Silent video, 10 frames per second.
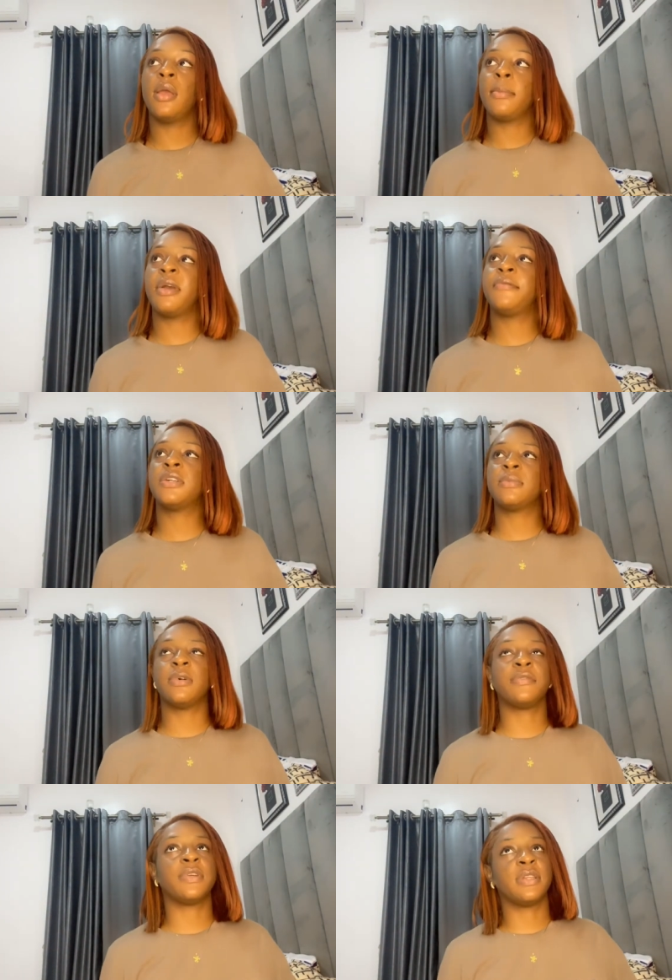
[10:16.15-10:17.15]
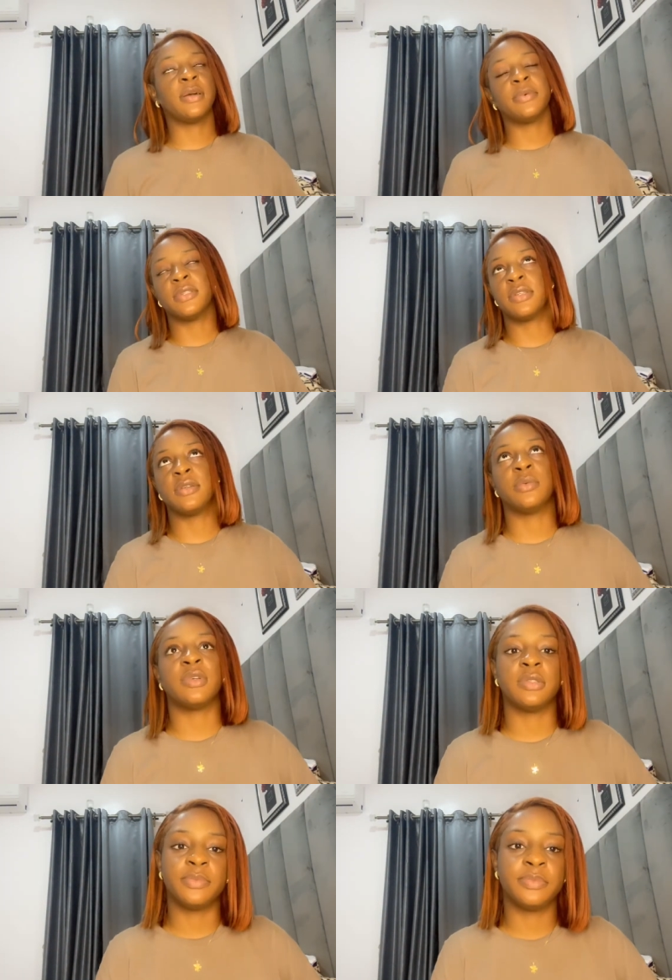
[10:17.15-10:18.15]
My first boyfriend happened in year 1.